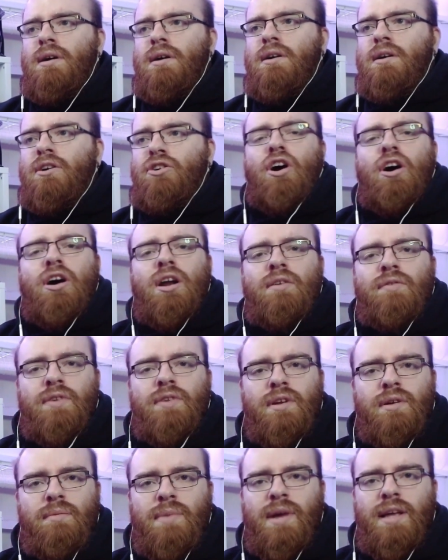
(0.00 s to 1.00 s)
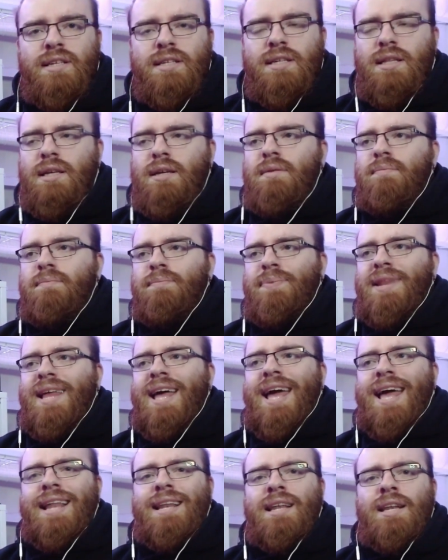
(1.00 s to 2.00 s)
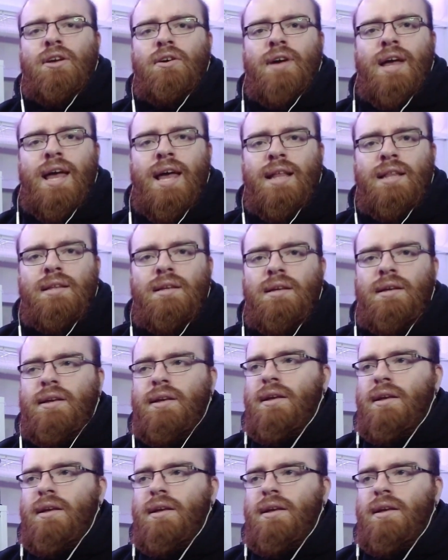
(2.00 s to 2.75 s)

choreography basically, plan in your head.